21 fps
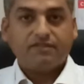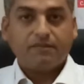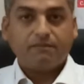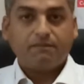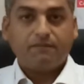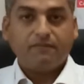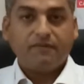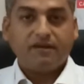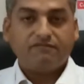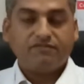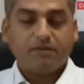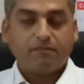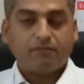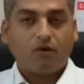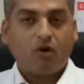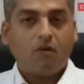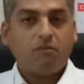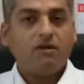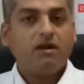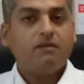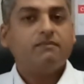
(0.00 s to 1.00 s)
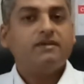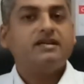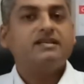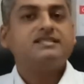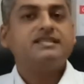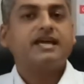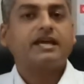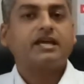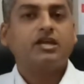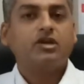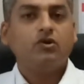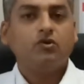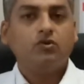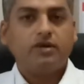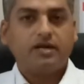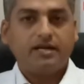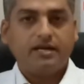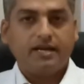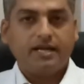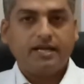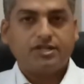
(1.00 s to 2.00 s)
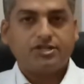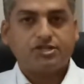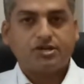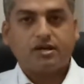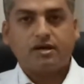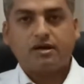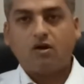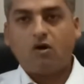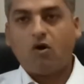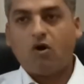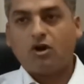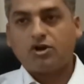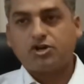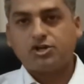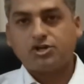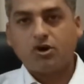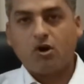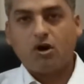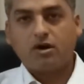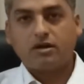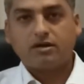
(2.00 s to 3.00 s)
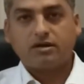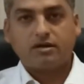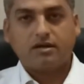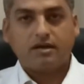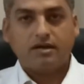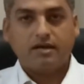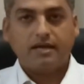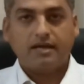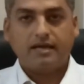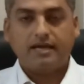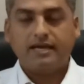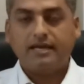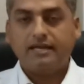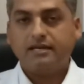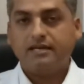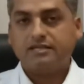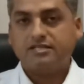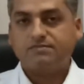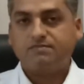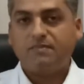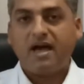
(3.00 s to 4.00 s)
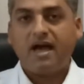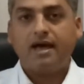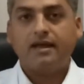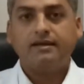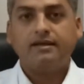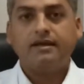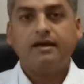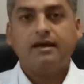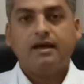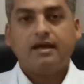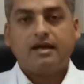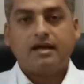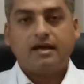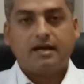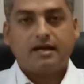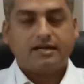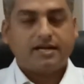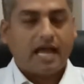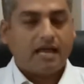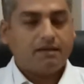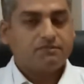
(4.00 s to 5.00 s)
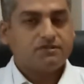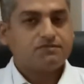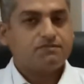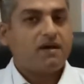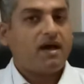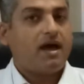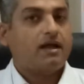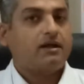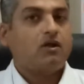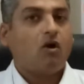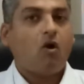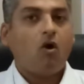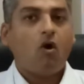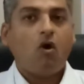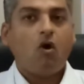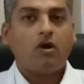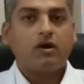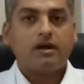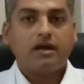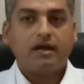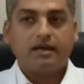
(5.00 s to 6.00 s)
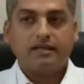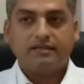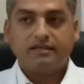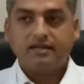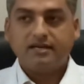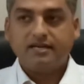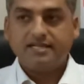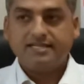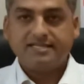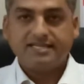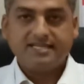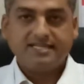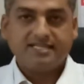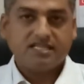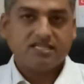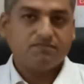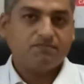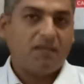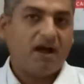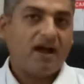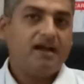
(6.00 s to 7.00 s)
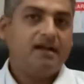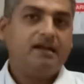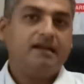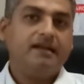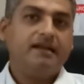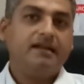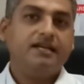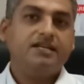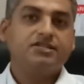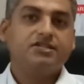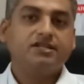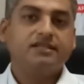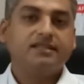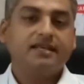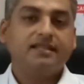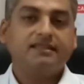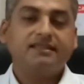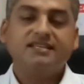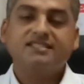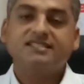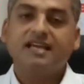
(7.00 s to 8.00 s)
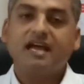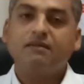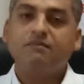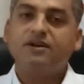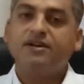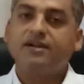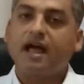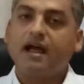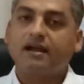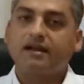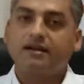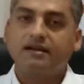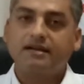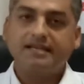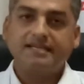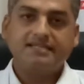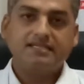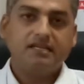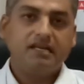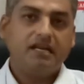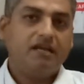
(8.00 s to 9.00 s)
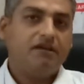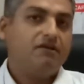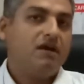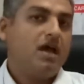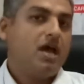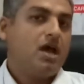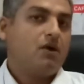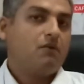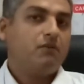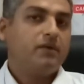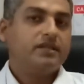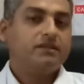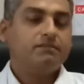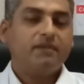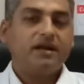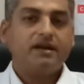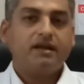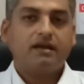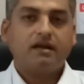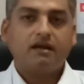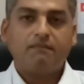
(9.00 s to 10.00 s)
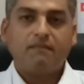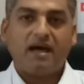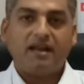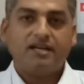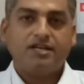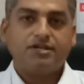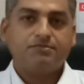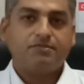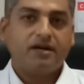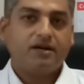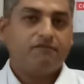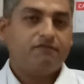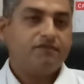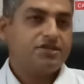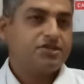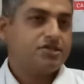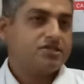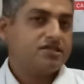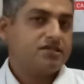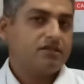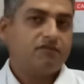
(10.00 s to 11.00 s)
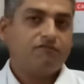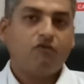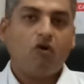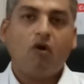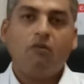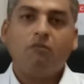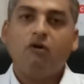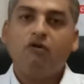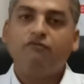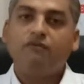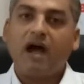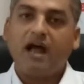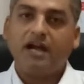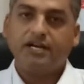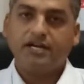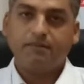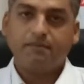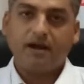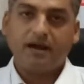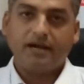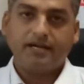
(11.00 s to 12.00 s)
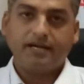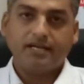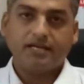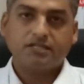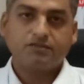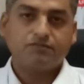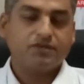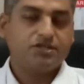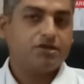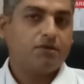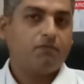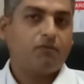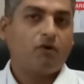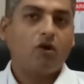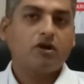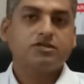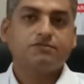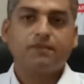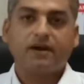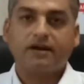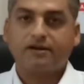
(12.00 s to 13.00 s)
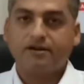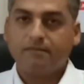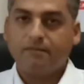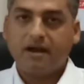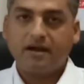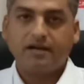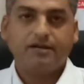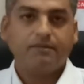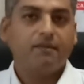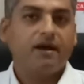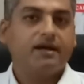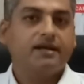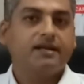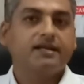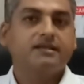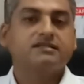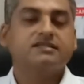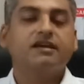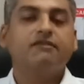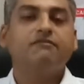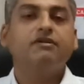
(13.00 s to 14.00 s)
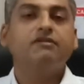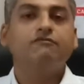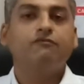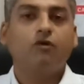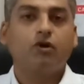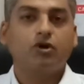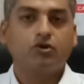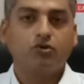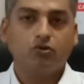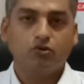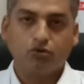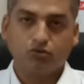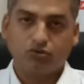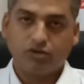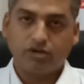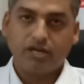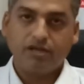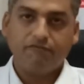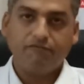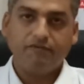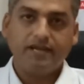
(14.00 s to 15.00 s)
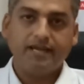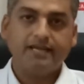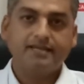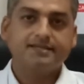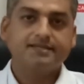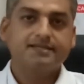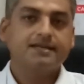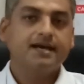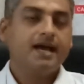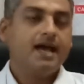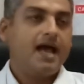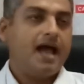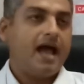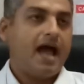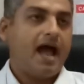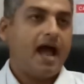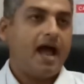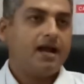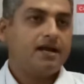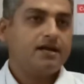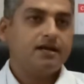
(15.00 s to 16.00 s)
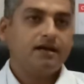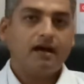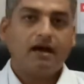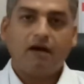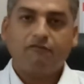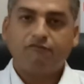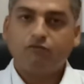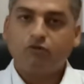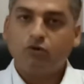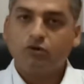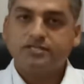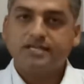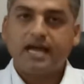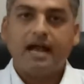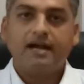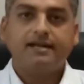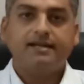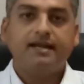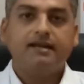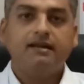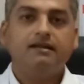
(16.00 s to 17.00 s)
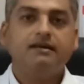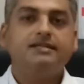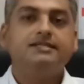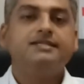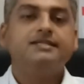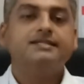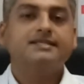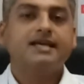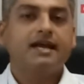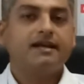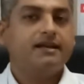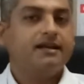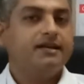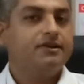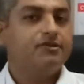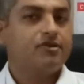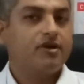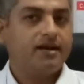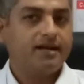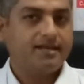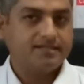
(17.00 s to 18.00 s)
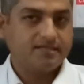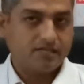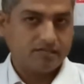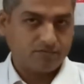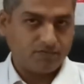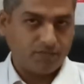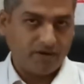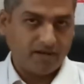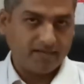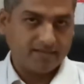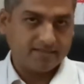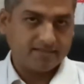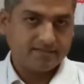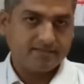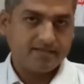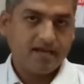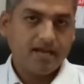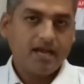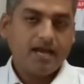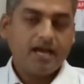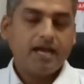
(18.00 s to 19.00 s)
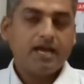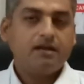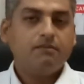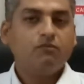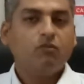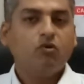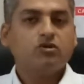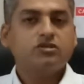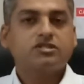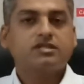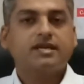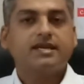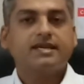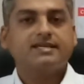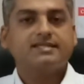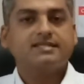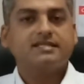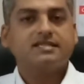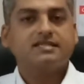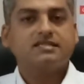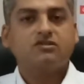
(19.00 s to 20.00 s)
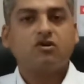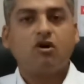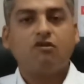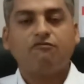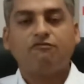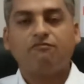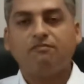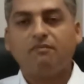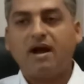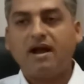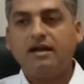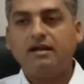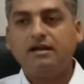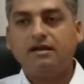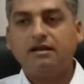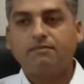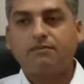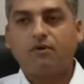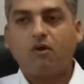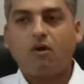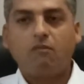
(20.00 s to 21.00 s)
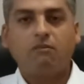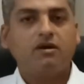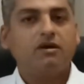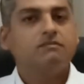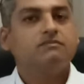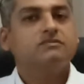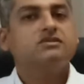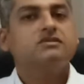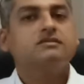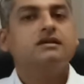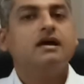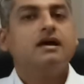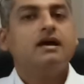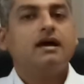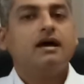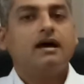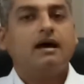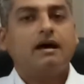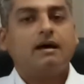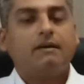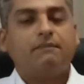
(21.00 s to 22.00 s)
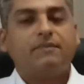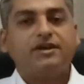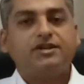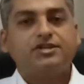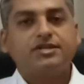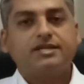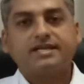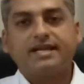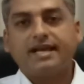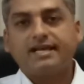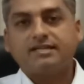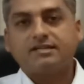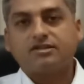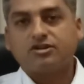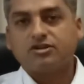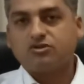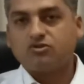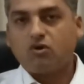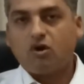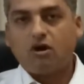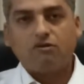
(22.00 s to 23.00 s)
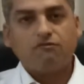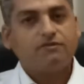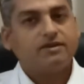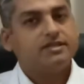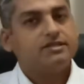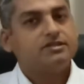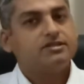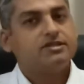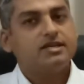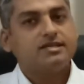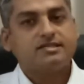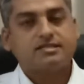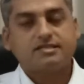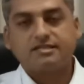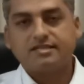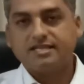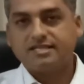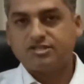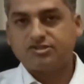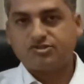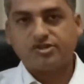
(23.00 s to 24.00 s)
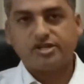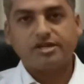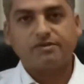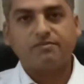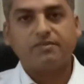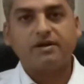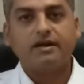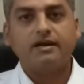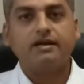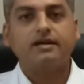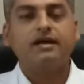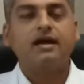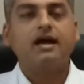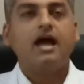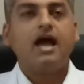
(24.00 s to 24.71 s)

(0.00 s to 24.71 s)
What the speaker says: the problem is acute in nature or short in time span, or the disease is mild in nature, then this can be tackled easily with medical management, which is in the form of antibiotics, which are broad spectrum antibiotics given for 2 to 3 weeks, and of course anti-allergics and intranasal sprays. In most cases of milder problems, patient get resolved with just this treatment.